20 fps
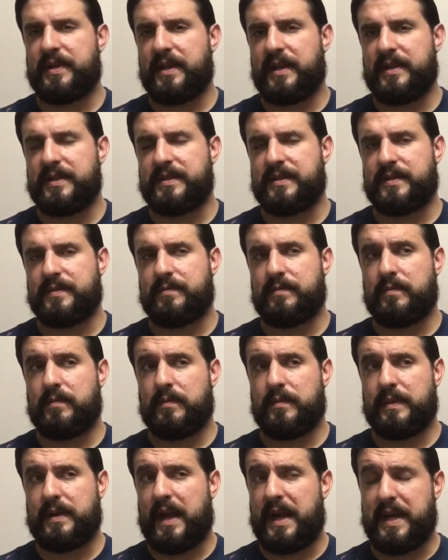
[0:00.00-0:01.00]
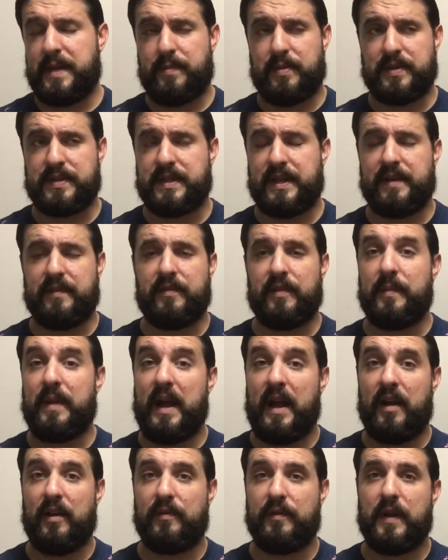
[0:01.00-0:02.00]
does is 90% of them
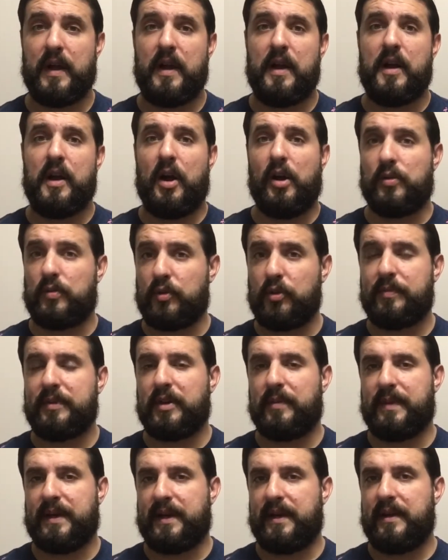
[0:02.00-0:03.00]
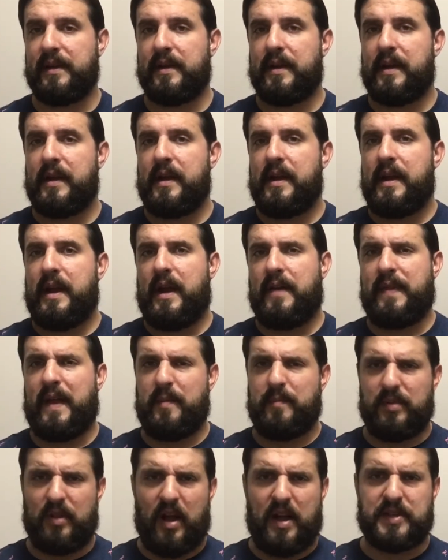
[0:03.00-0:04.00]
have aluminum in it. And that
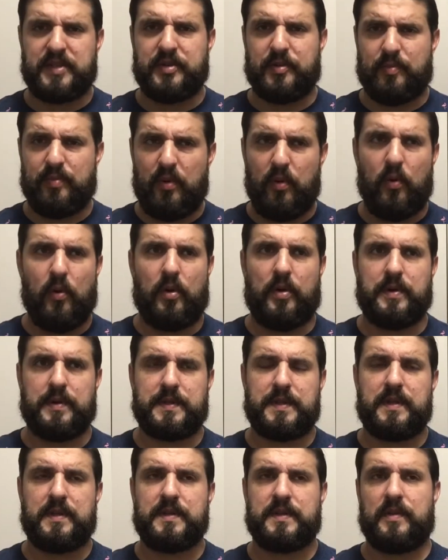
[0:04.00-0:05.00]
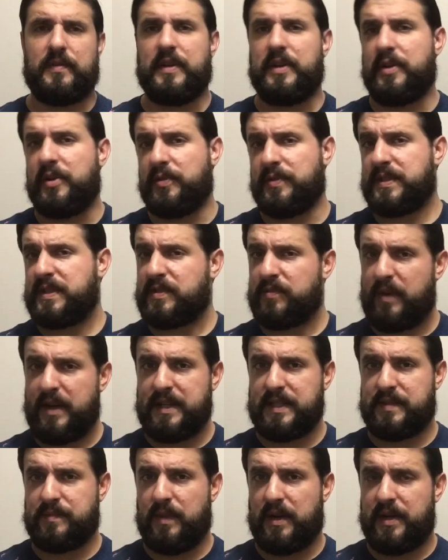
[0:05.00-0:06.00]
blocks your pores so that you don't sweat
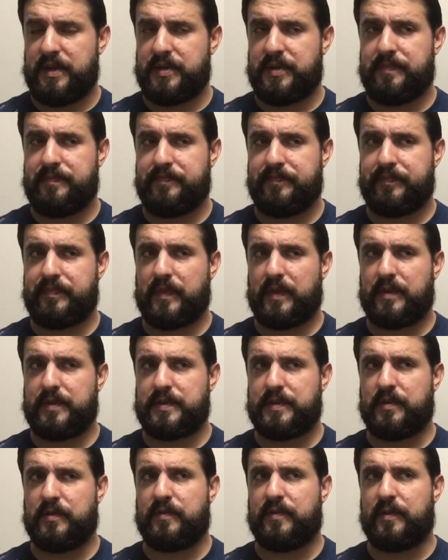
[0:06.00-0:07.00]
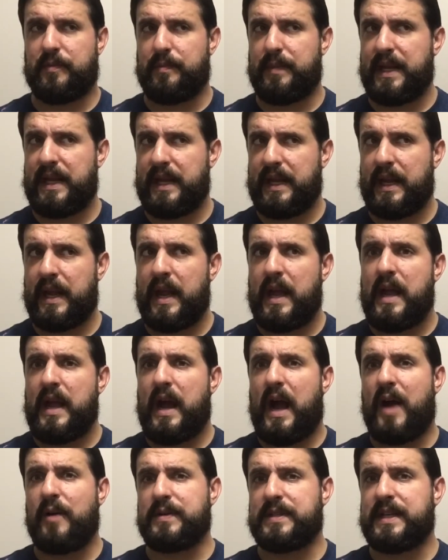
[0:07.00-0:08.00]
as much. So for me,
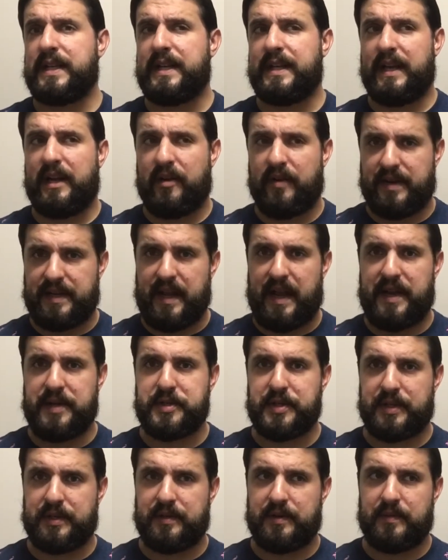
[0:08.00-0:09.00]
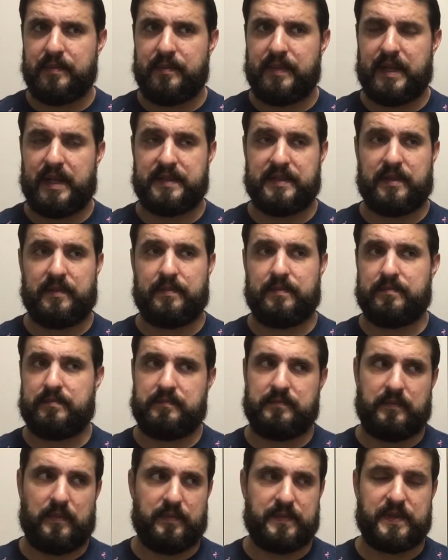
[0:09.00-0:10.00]
I was getting irritation because I'm
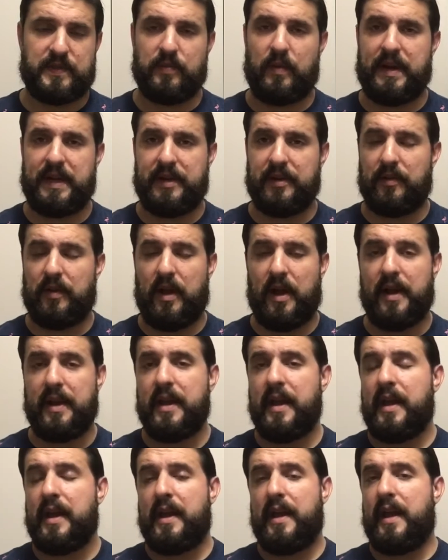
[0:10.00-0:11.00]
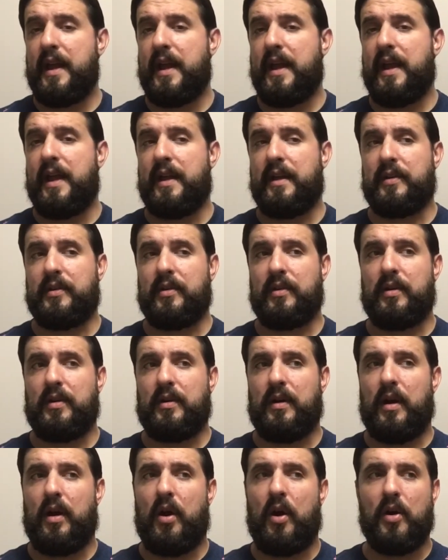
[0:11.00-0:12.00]
sweating a lot. And
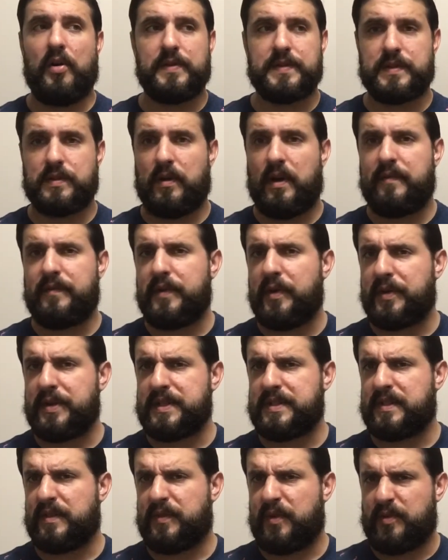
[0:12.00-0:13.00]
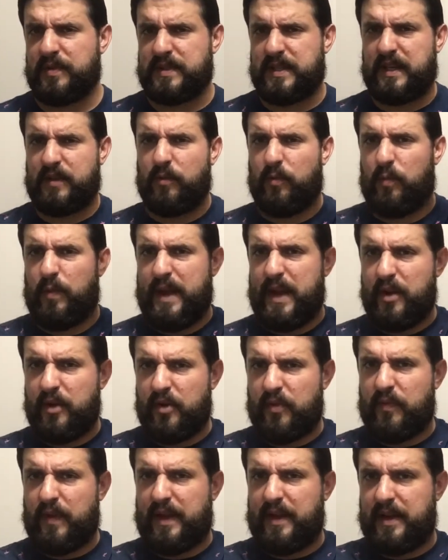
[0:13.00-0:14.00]
also I've noticed that there's like
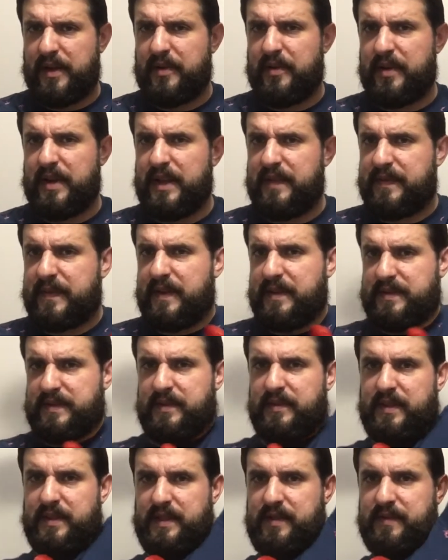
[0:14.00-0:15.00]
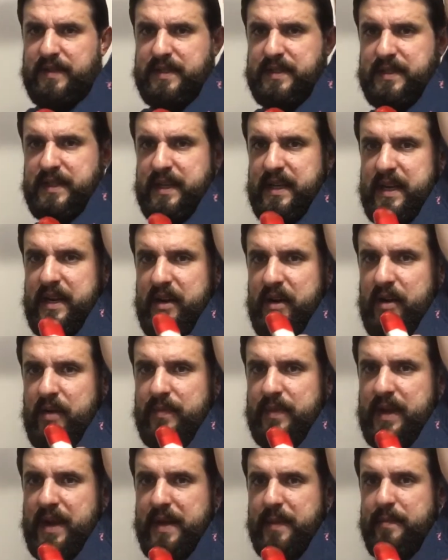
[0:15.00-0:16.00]
weird, like underneath, because you can even see here, I'm
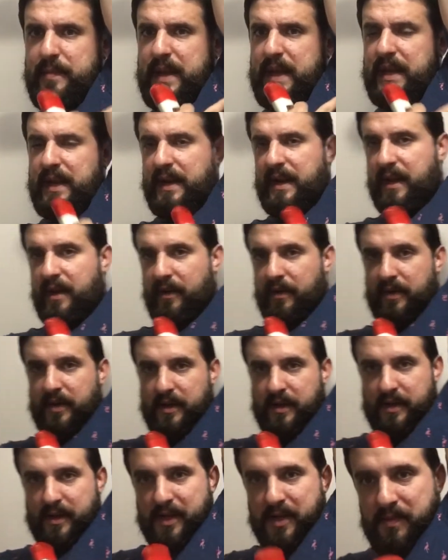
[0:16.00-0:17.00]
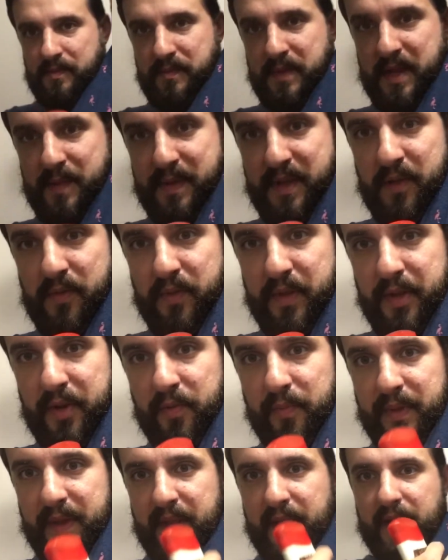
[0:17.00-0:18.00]
kind of pitting out maybe a little
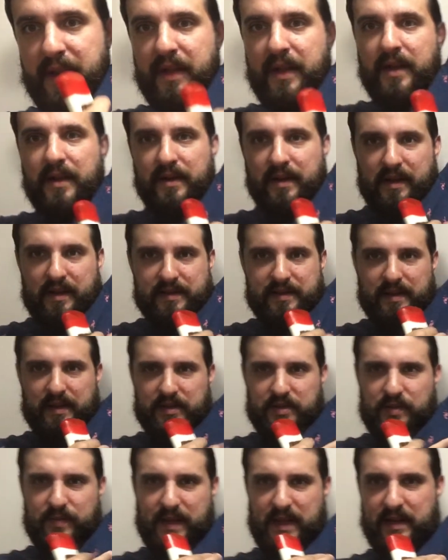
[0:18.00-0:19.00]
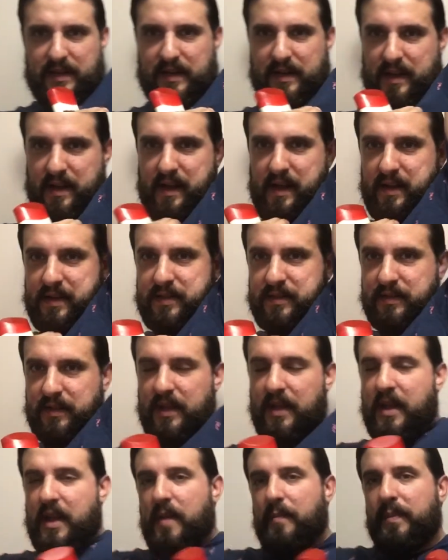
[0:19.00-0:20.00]
bit. That's not too bad today actually.
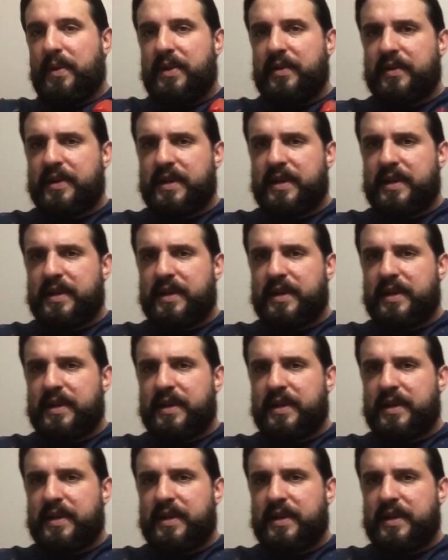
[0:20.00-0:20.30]
But